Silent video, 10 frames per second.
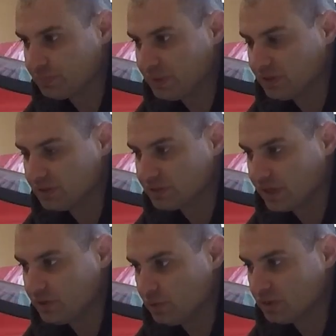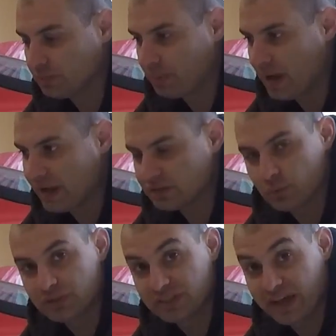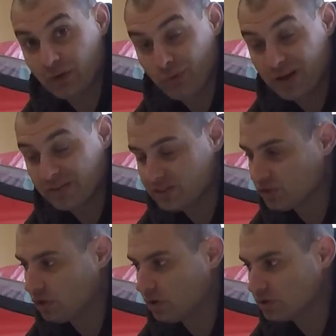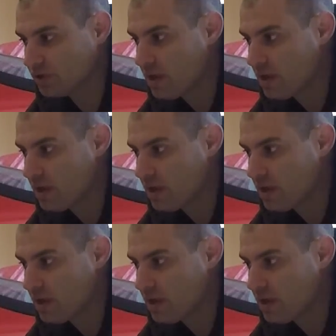because I knew that the bias wasn't that great on these cars.